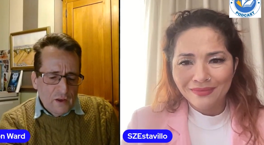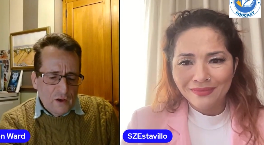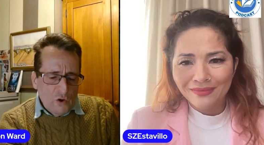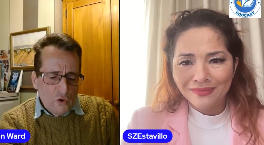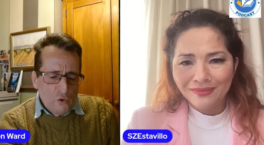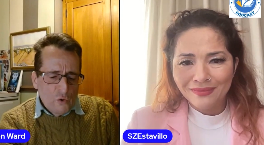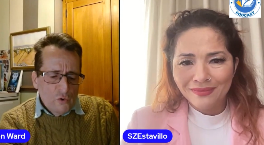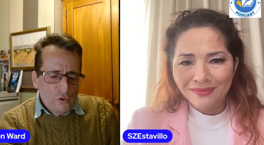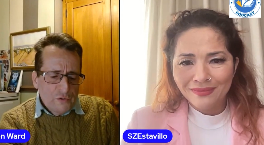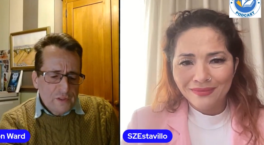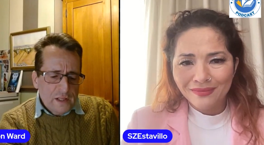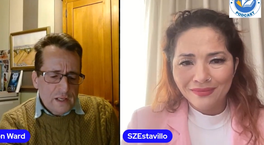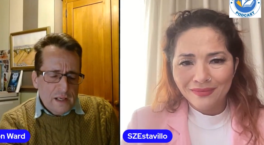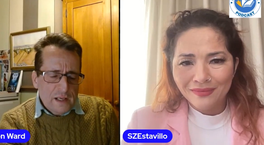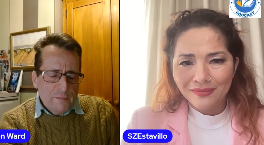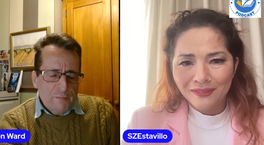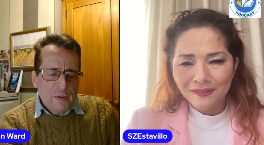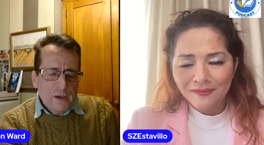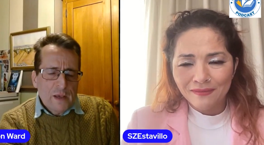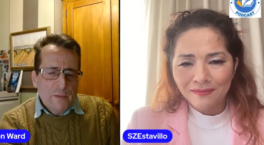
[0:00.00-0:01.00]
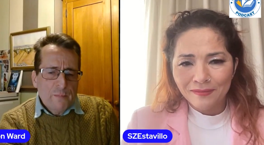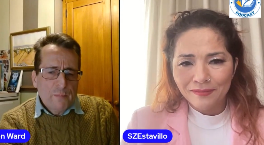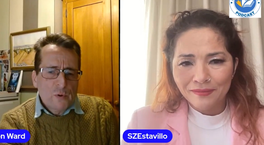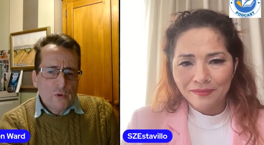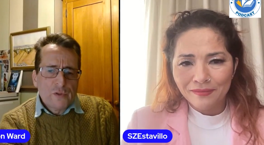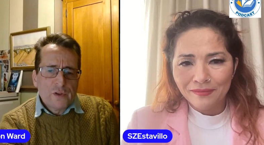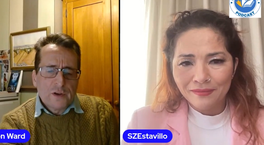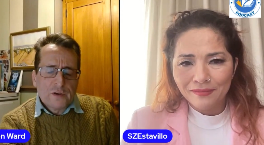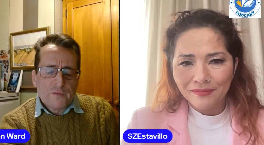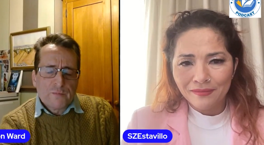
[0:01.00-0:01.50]
Speaker 1: all the people
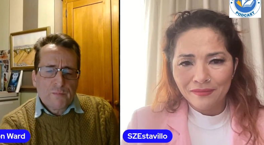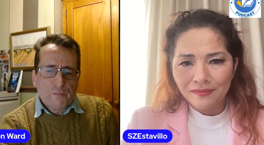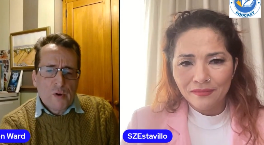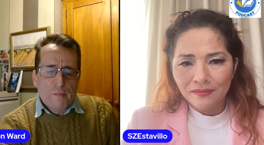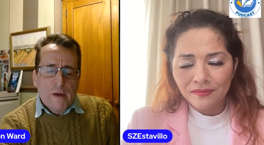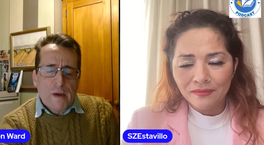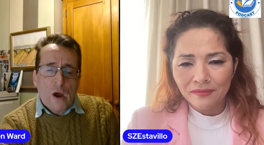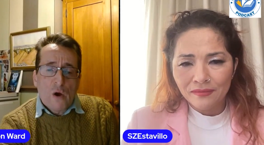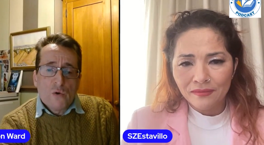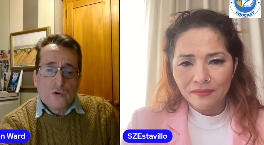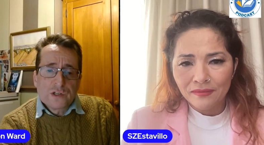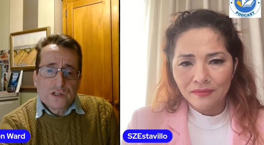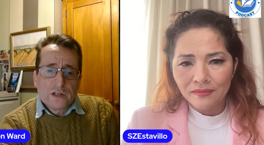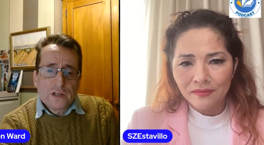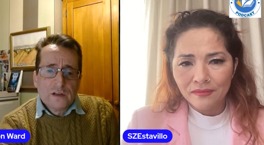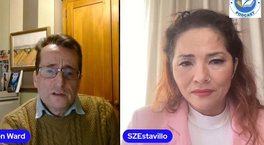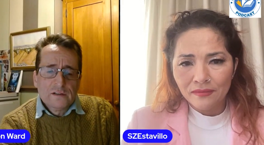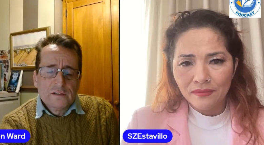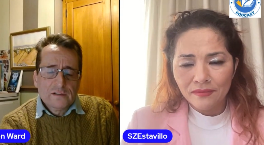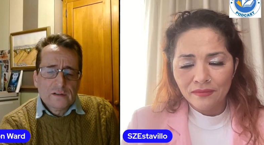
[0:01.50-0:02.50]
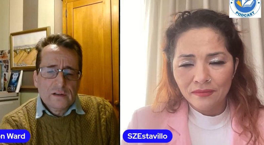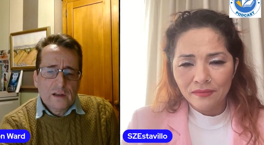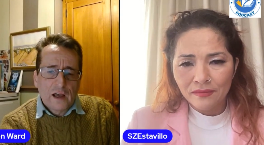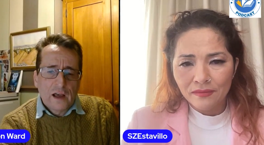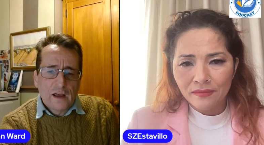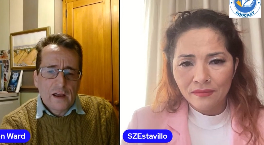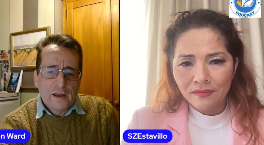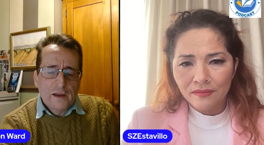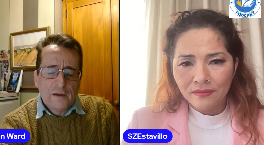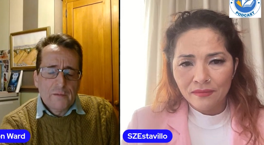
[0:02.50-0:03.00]
that promote
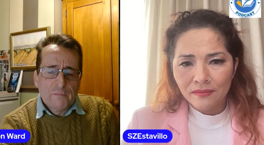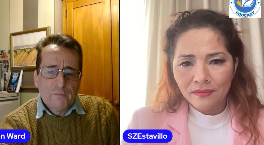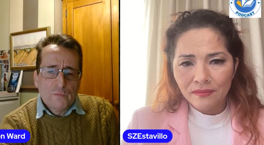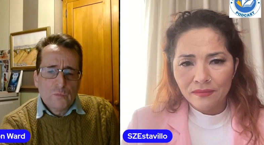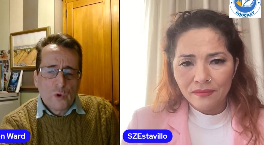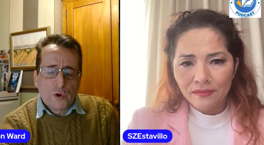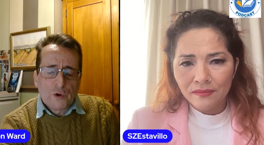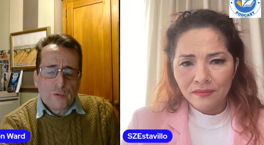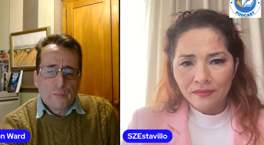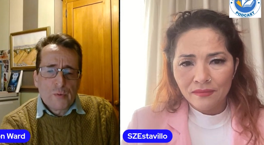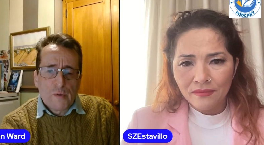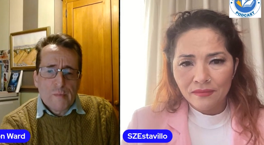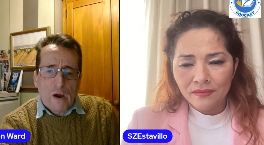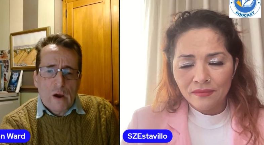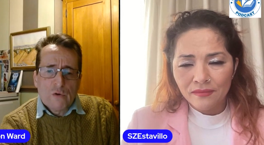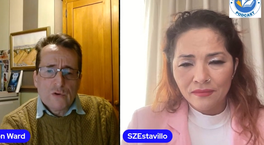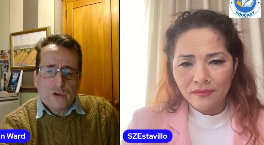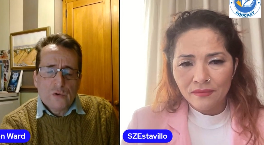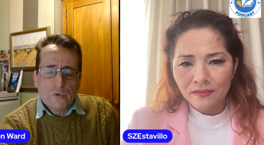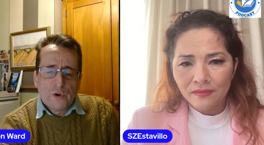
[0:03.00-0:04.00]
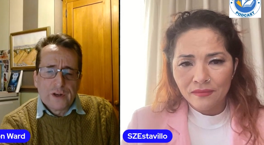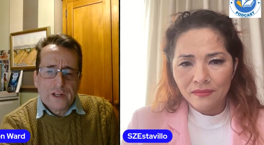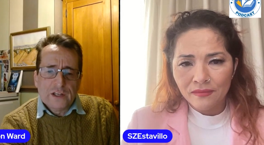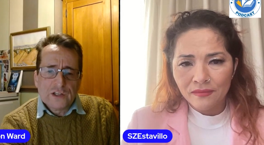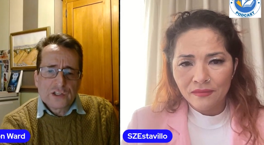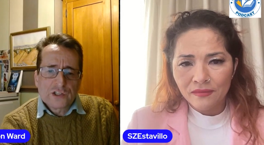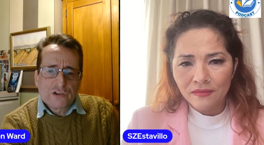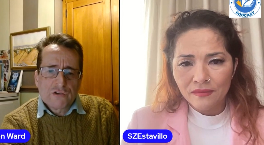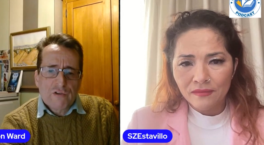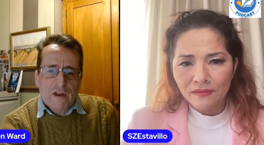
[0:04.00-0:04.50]
um, want to promote you on
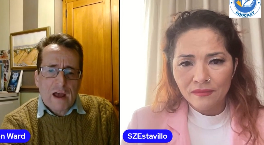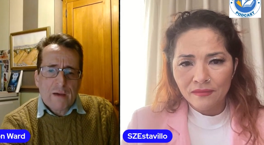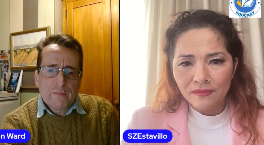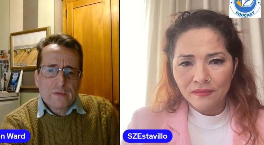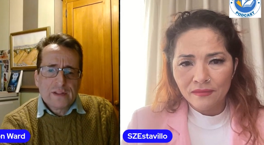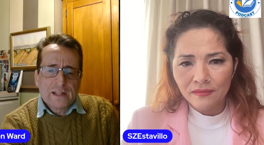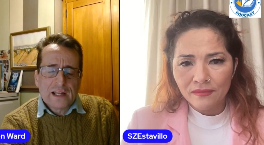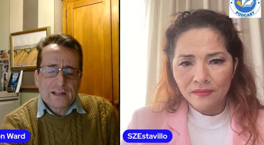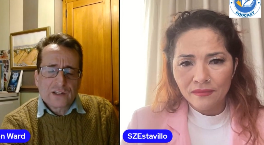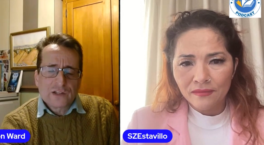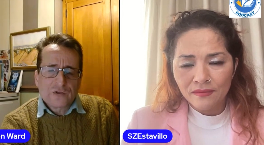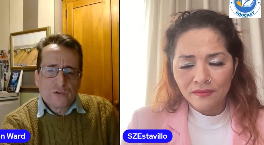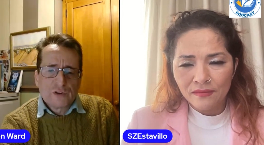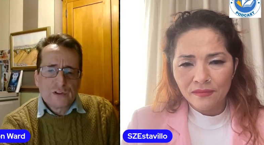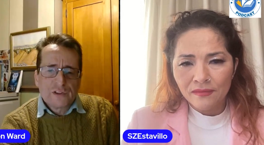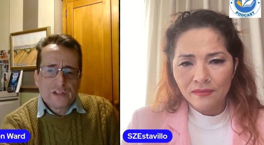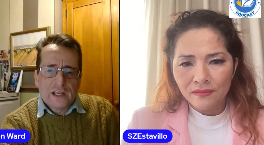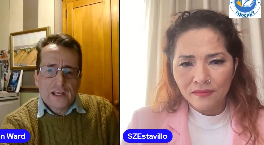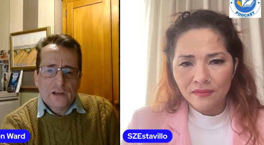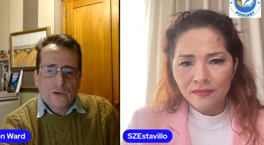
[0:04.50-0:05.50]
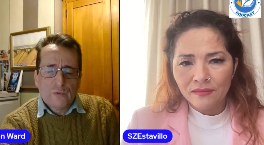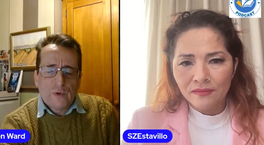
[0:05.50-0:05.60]
Instagram and that sort of thing.